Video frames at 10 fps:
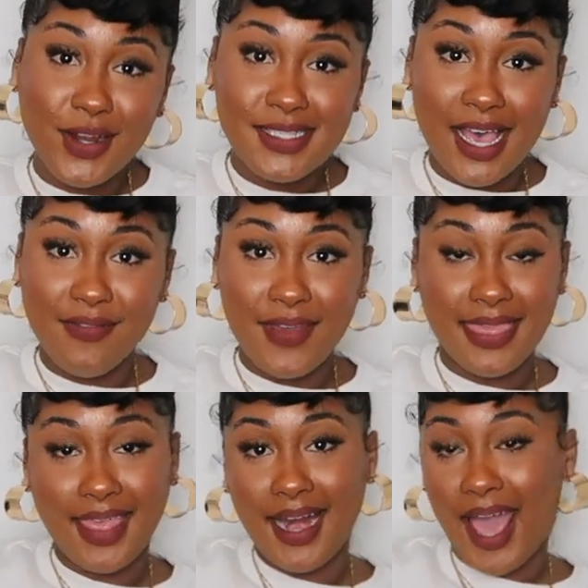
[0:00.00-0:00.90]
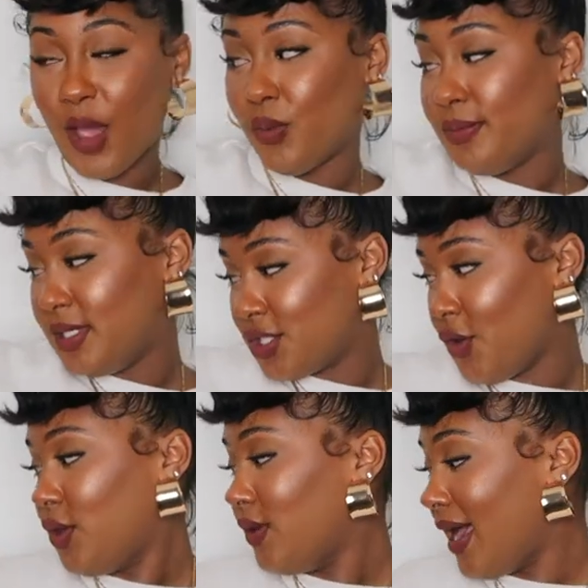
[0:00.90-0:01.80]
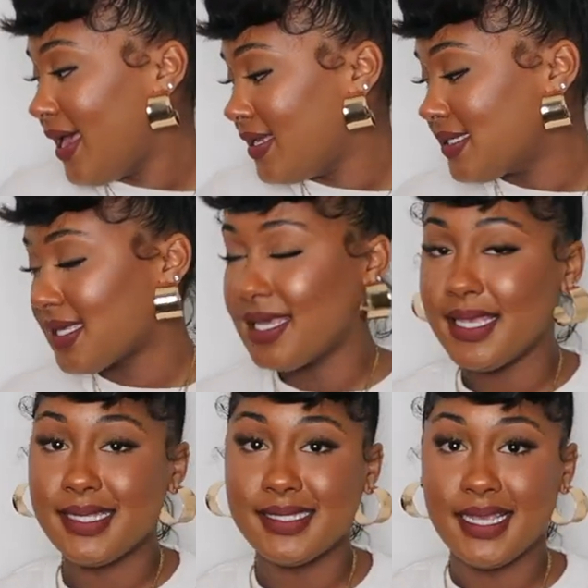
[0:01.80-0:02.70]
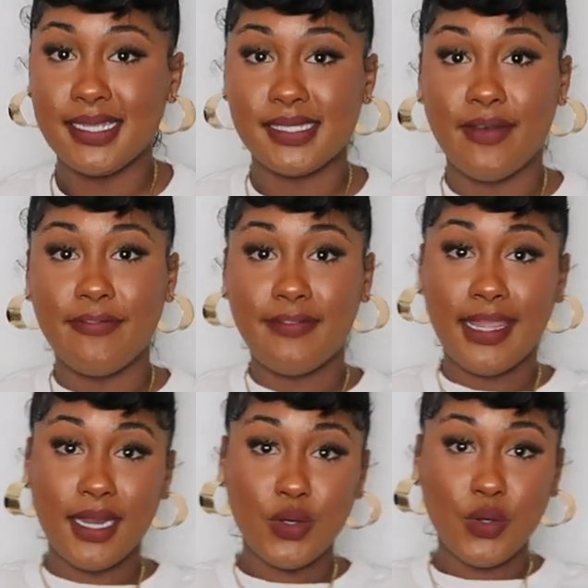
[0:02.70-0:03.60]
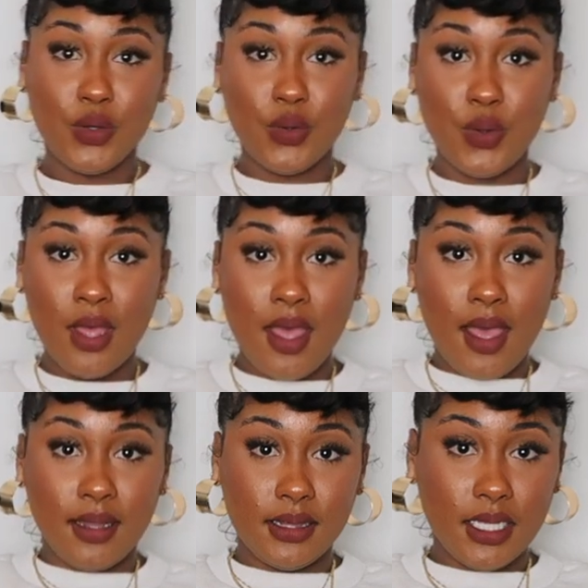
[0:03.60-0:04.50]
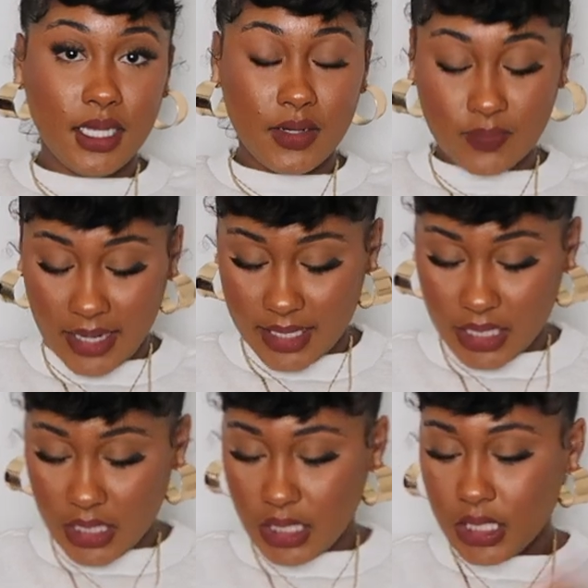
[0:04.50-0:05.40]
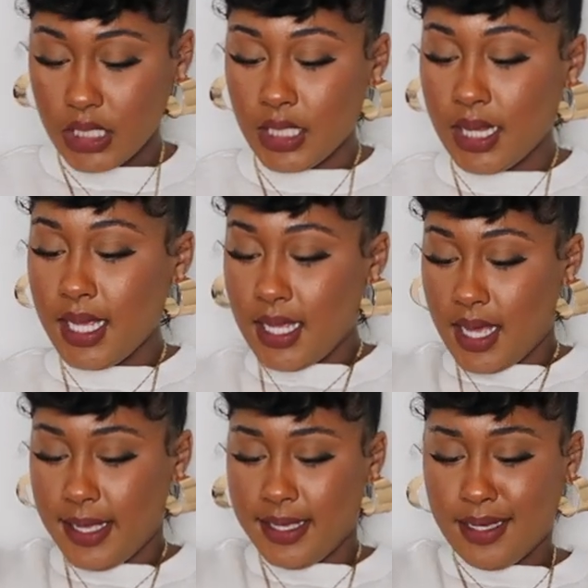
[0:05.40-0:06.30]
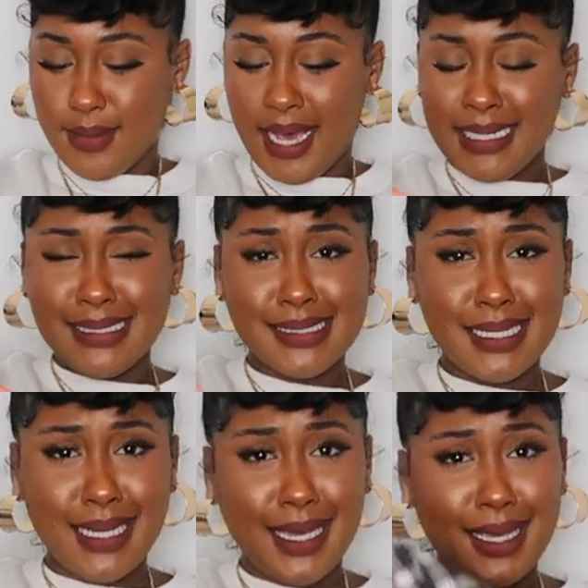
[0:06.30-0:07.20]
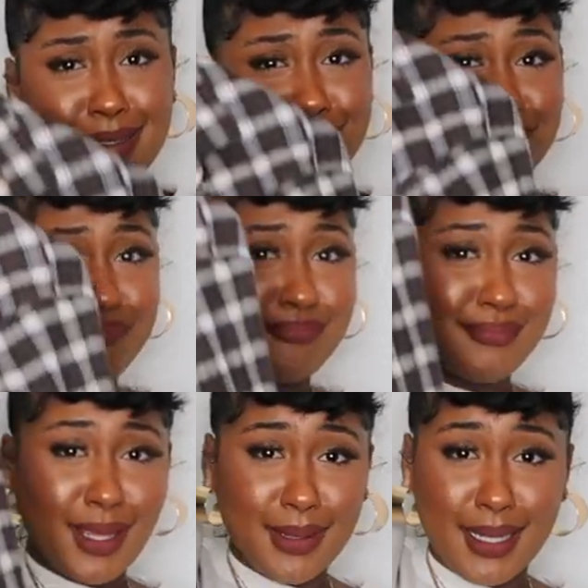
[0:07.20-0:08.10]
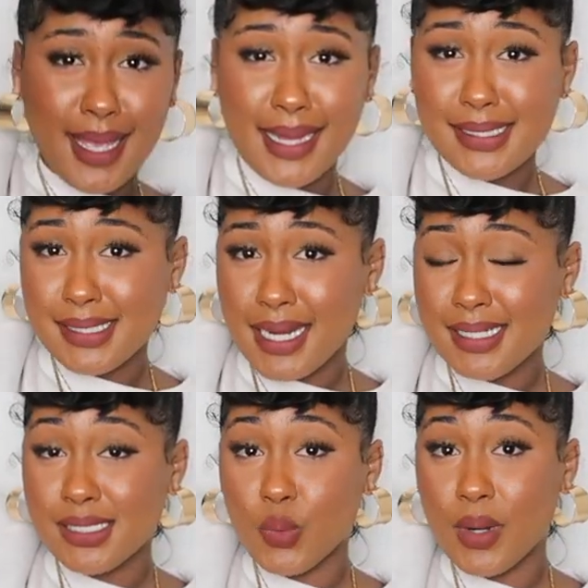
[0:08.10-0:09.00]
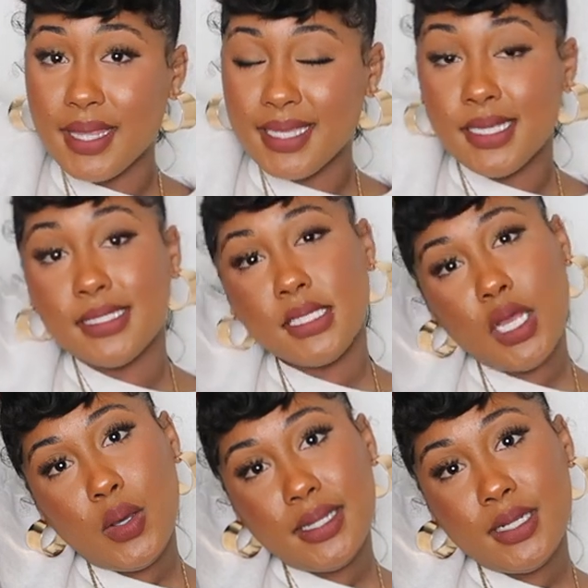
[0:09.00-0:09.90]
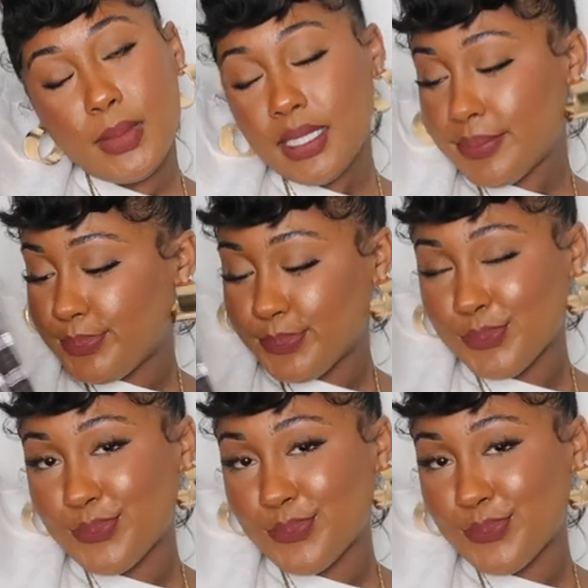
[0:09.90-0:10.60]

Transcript: first outfit that i will be showing you guys is this a flannel look right here um honestly baby i decided to wear this you know a little bit